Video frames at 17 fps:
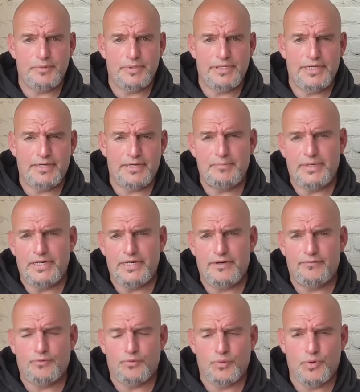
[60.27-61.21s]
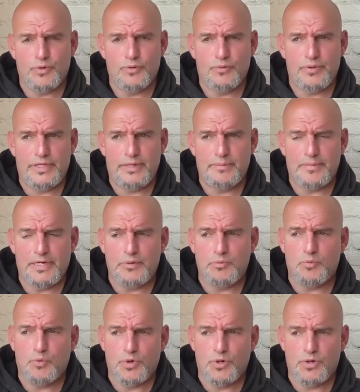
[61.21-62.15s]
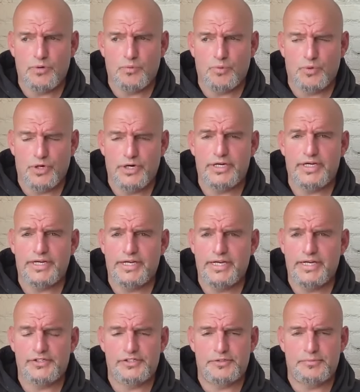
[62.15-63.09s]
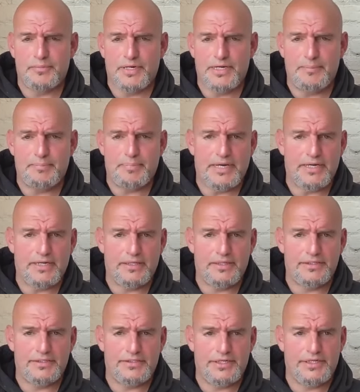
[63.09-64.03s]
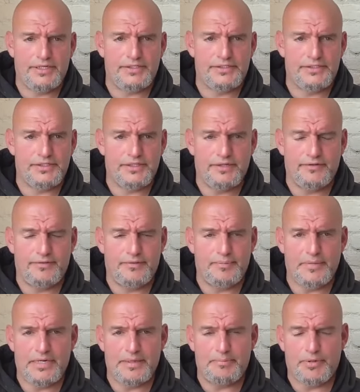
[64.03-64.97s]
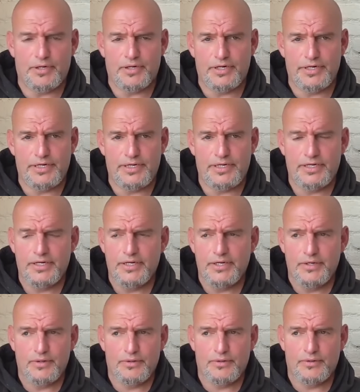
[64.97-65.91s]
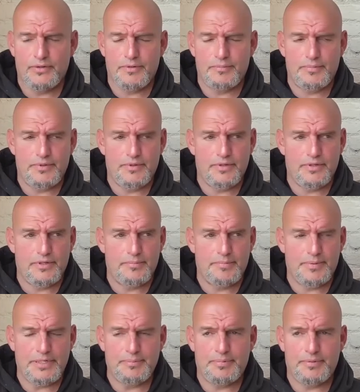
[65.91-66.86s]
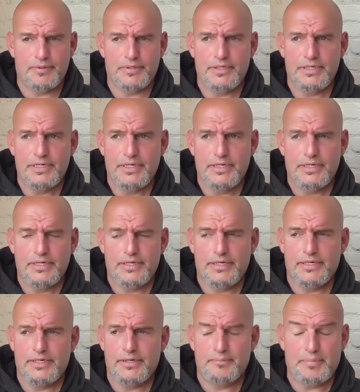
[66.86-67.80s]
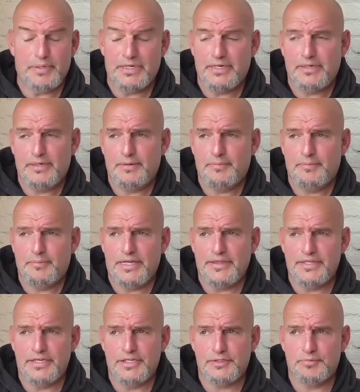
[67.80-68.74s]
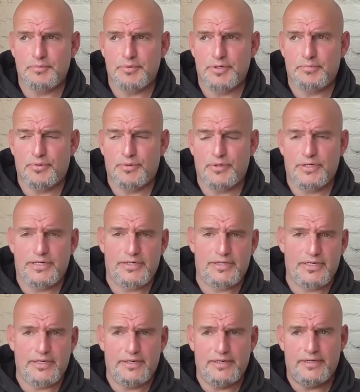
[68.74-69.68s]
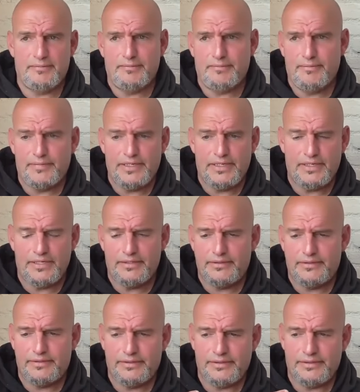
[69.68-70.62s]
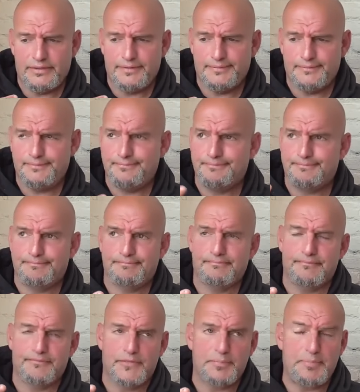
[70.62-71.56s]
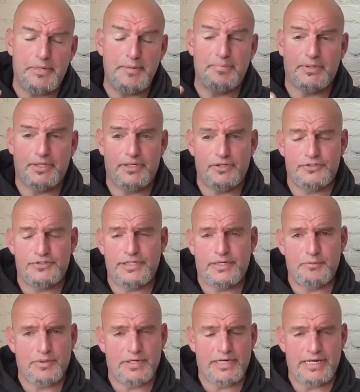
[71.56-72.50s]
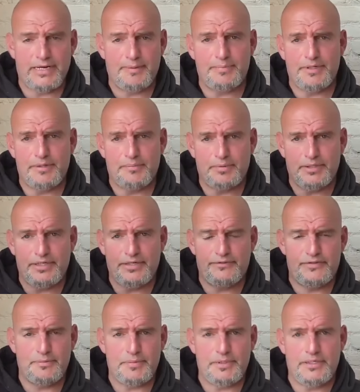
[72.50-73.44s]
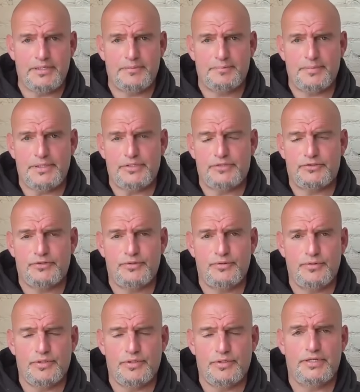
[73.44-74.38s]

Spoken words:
when that might work against my politics of my party or people. But I think it's more important that people understand what I happen to believe to be true